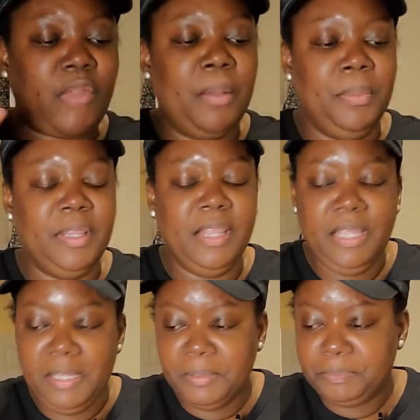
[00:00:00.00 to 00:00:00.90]
But
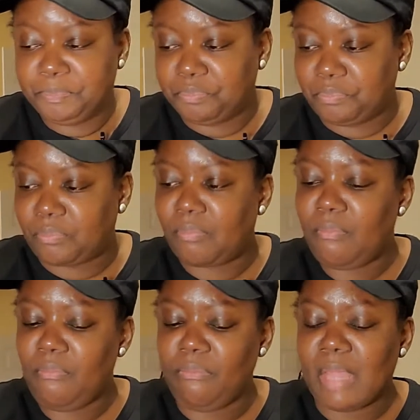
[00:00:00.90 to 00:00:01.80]
then
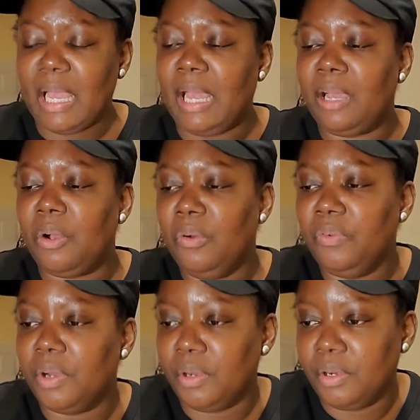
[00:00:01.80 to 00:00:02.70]
I
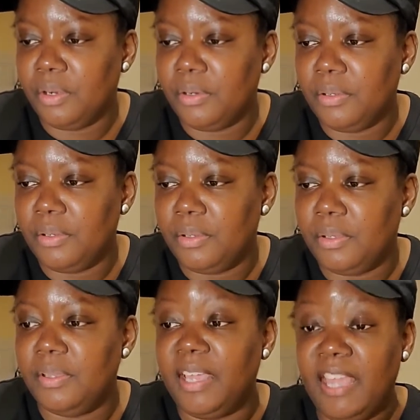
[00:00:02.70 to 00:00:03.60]
overheard
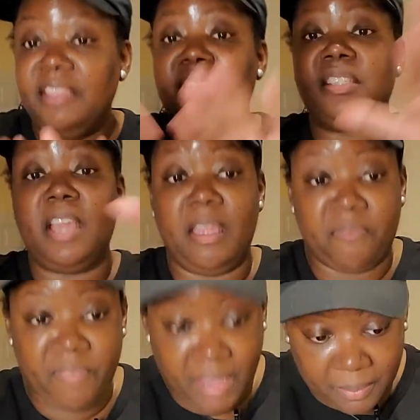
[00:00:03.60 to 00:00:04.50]
in the same
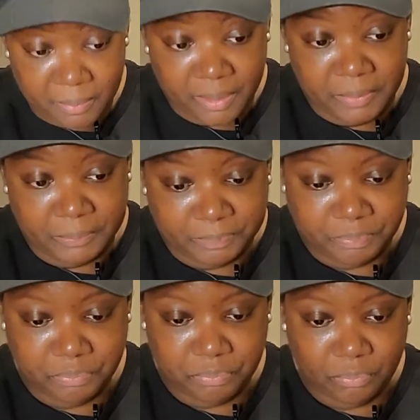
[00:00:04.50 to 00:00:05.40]
family
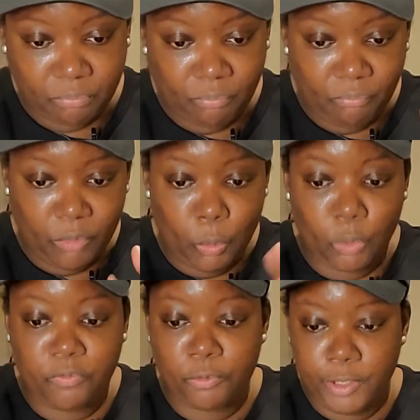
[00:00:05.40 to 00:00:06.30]
or
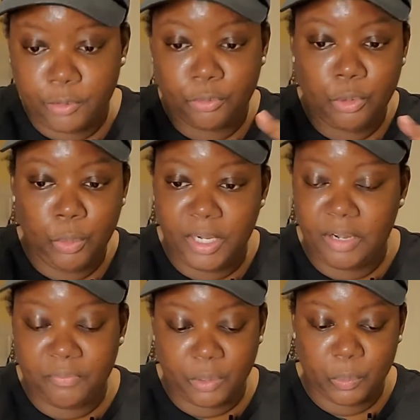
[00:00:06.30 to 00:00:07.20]
friend group,
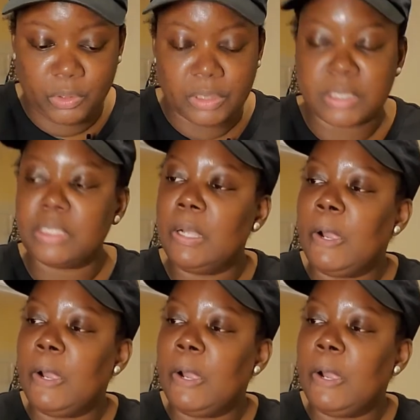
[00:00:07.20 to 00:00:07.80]
whatever it was,